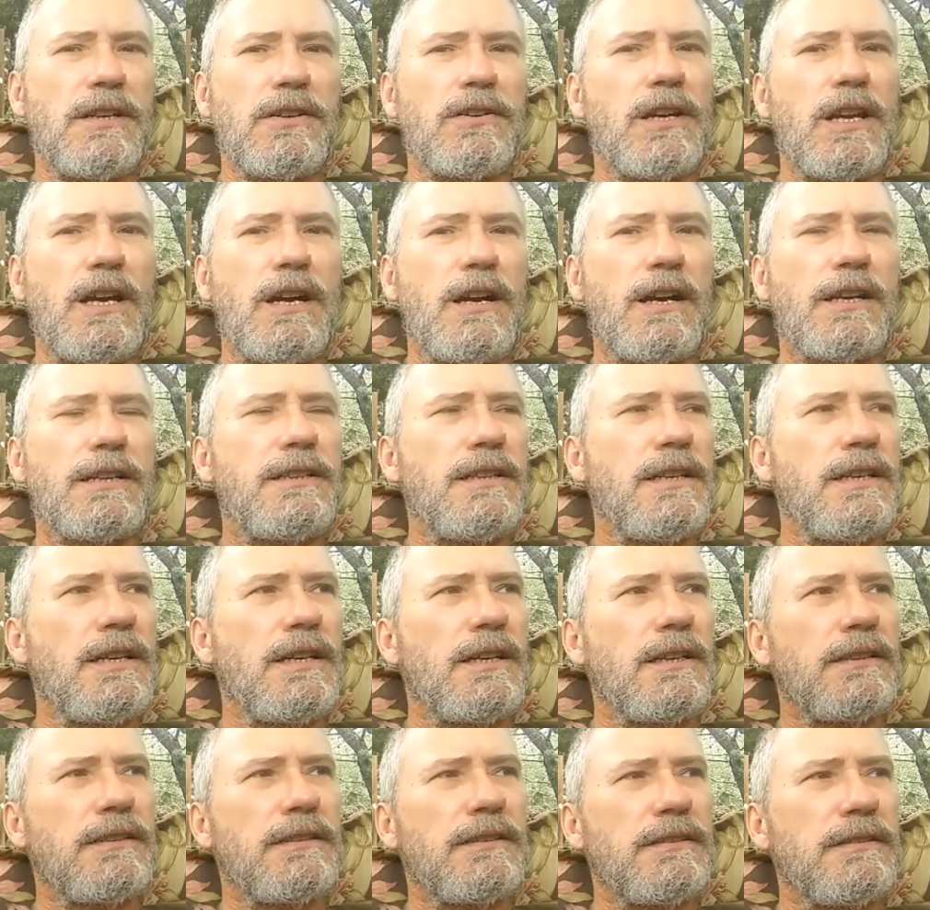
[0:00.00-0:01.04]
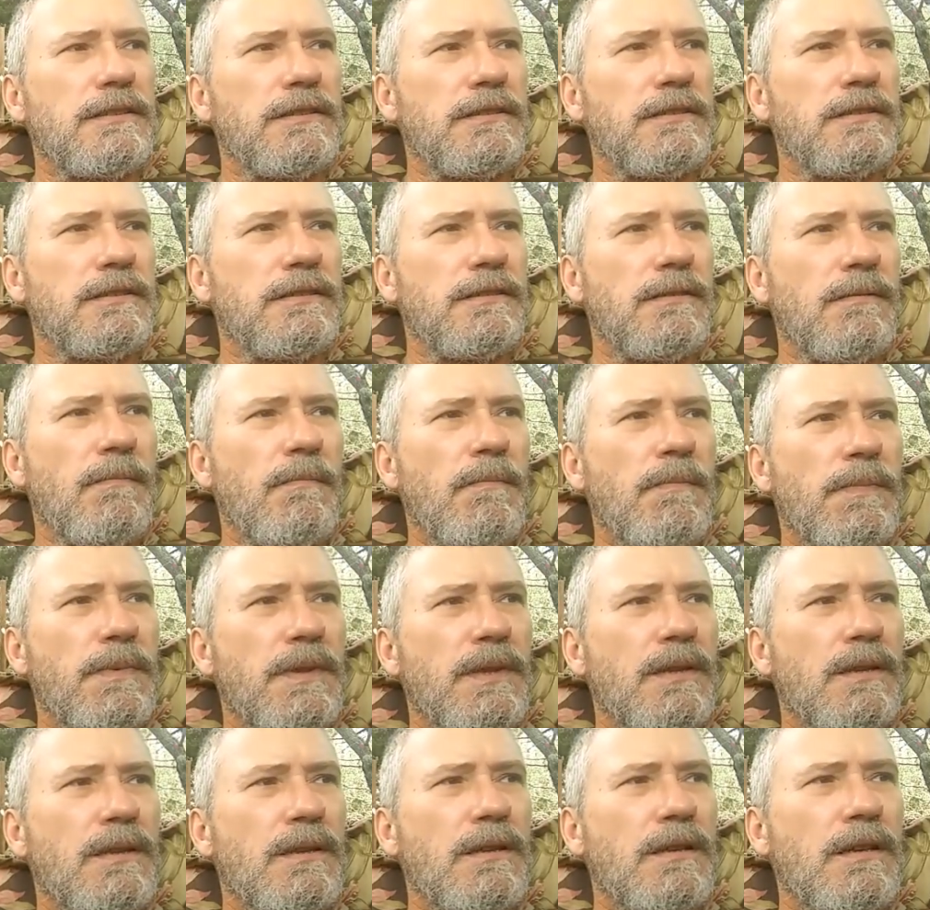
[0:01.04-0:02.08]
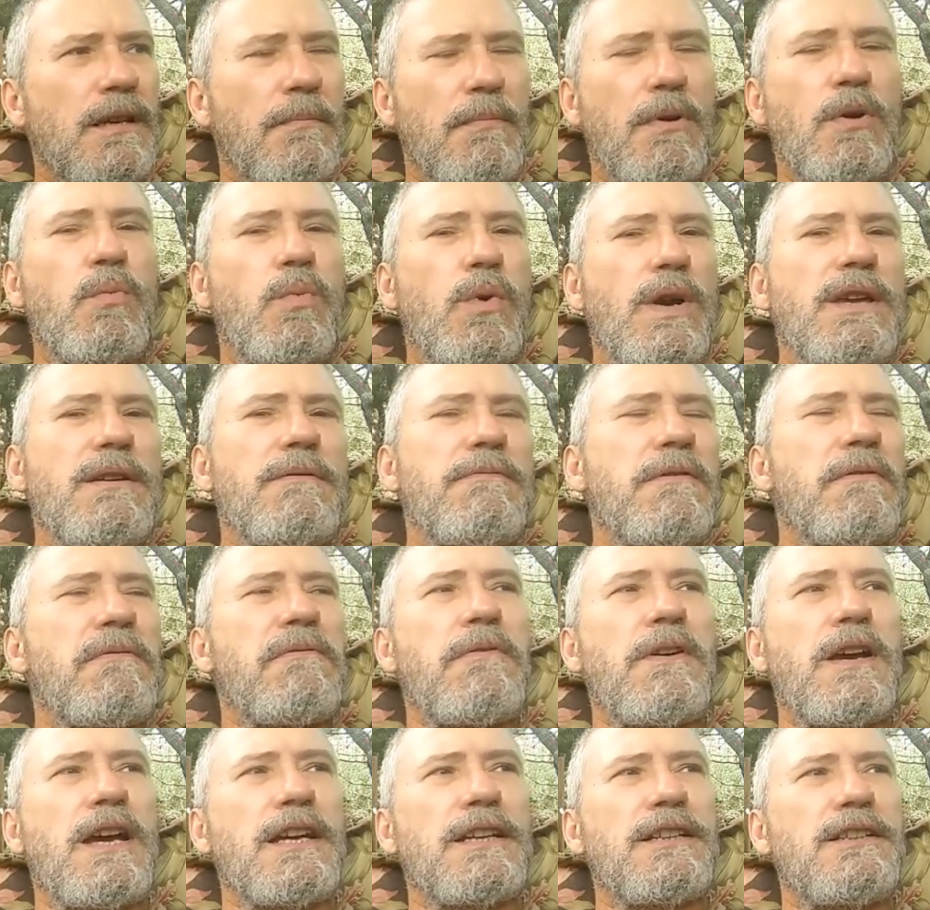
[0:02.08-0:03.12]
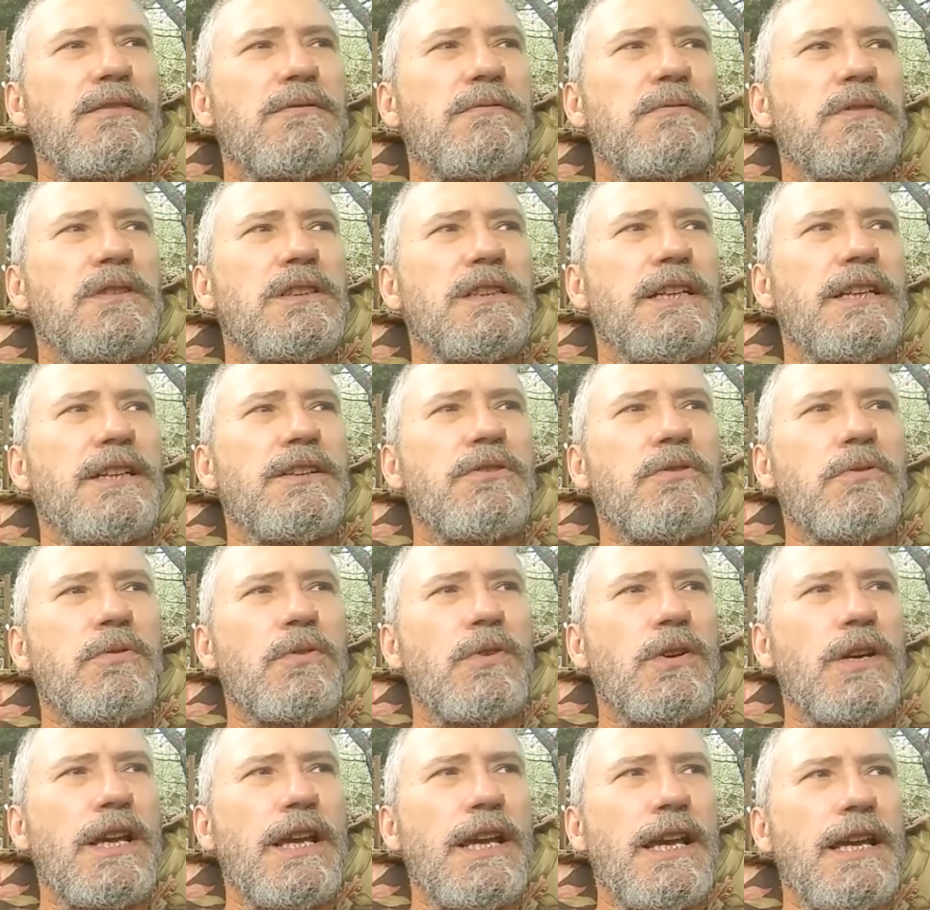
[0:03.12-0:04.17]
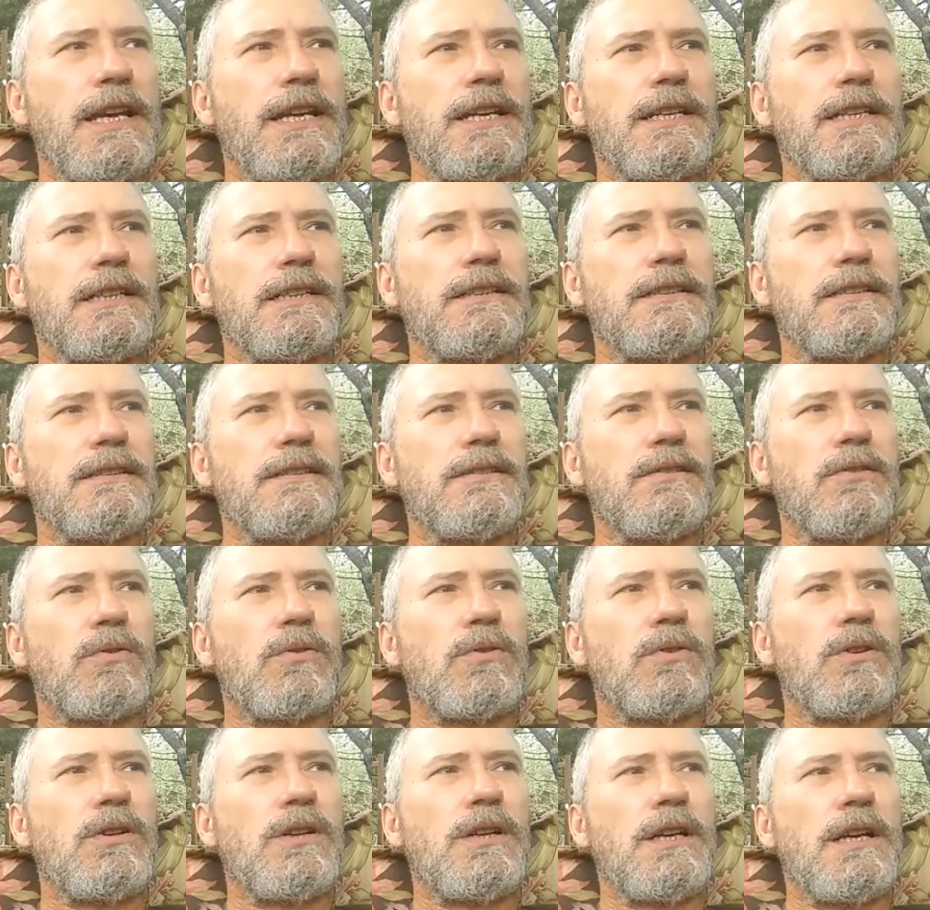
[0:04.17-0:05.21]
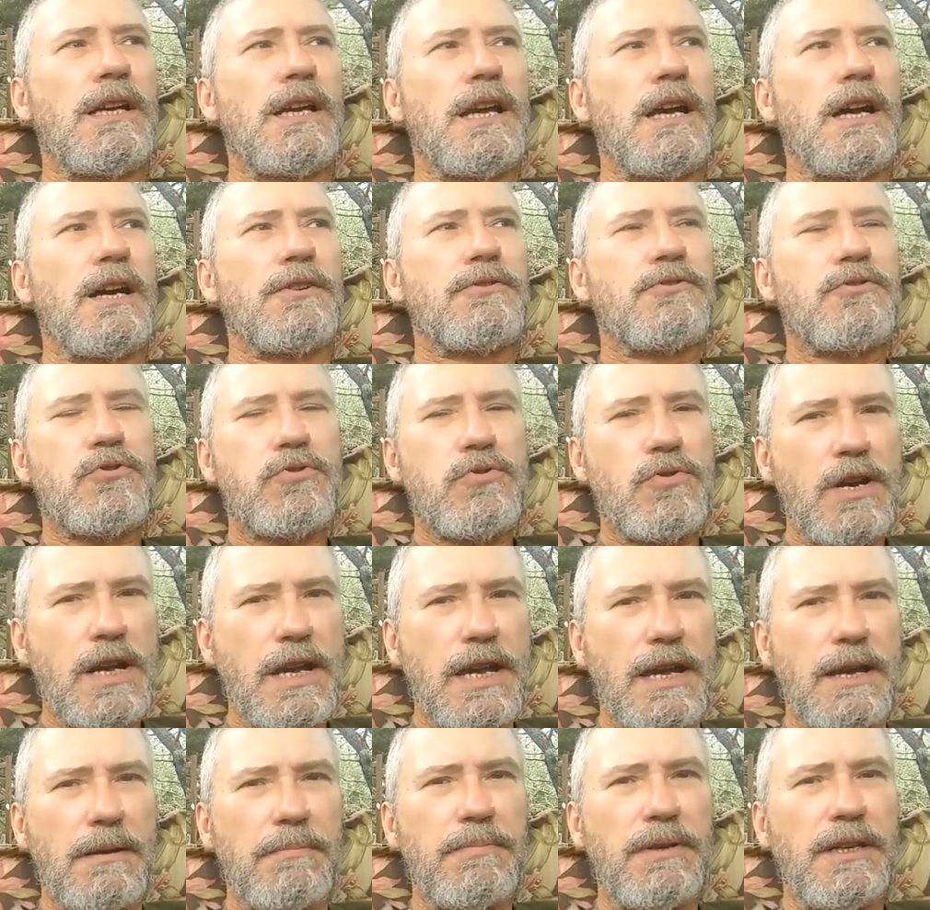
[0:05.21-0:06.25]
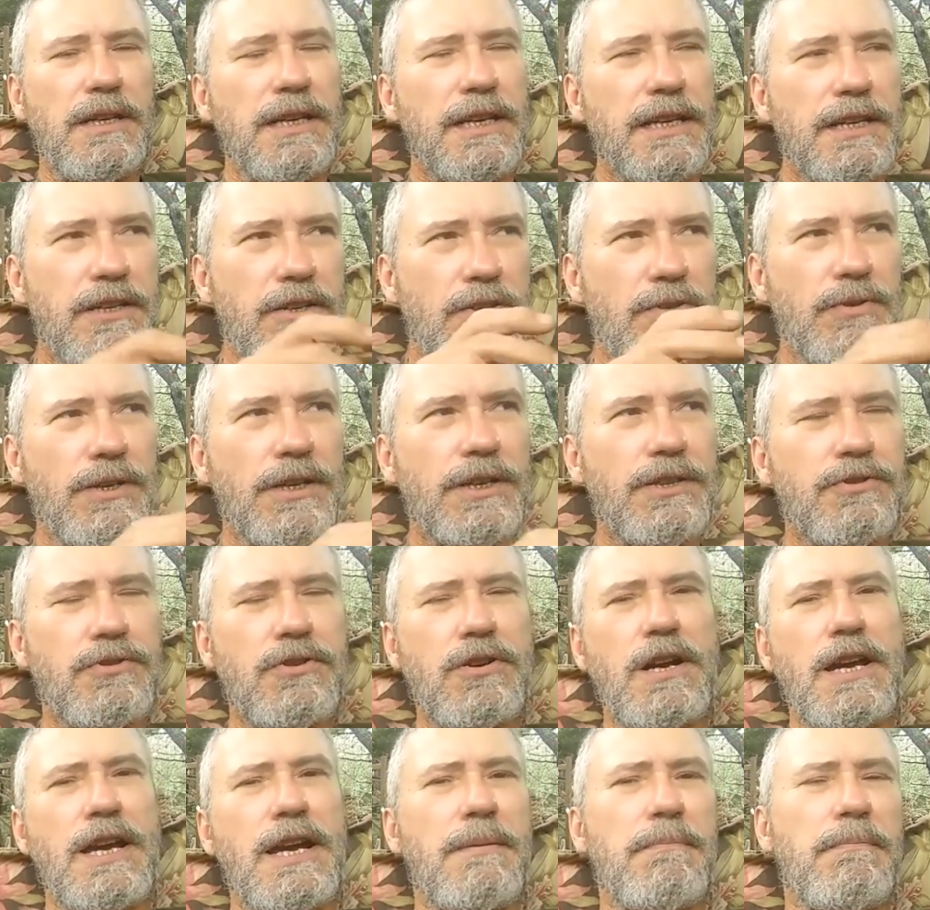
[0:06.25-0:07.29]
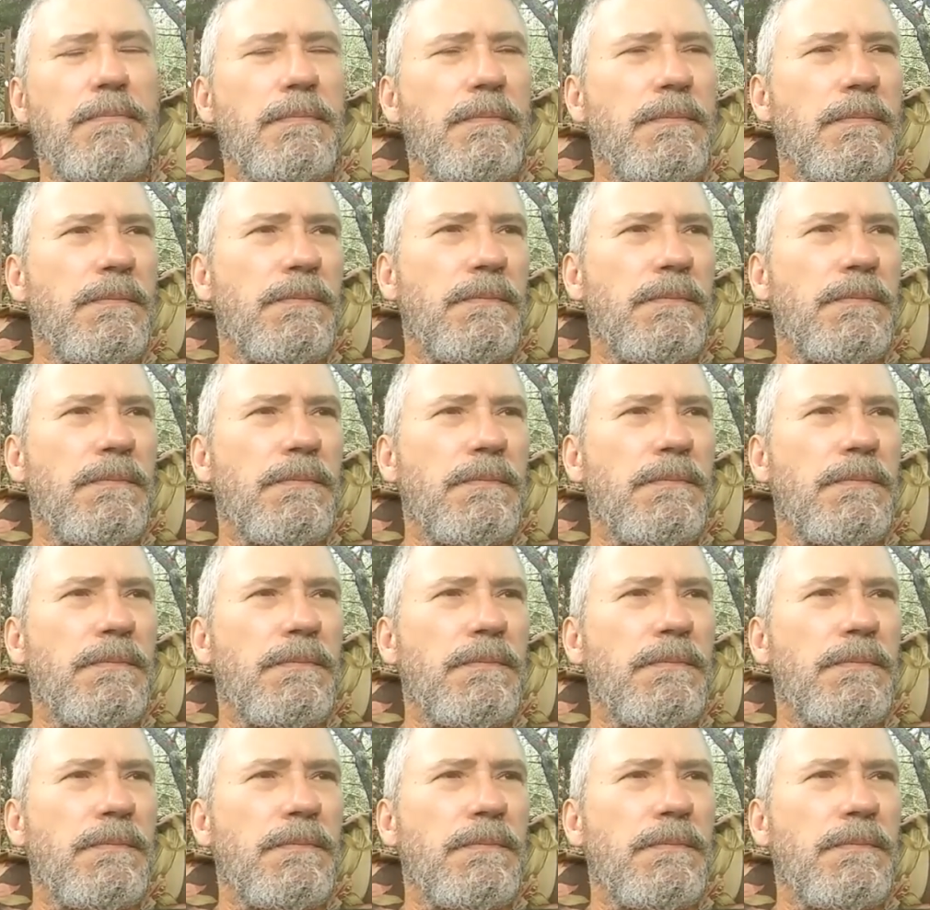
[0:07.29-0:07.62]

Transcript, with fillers: They're locked in. I mean, we have effectively created a trap, an egoic trap,